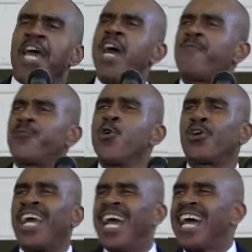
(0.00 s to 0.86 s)
If you
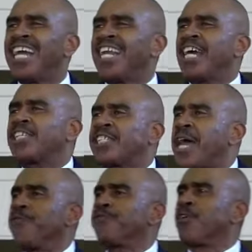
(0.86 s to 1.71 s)
cannot
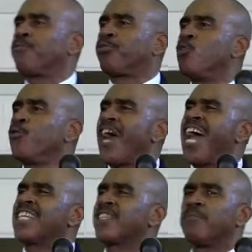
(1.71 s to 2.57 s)
accept reproof
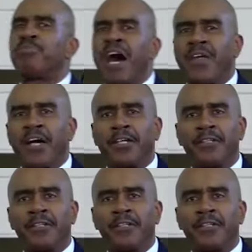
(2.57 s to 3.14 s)
as a brother,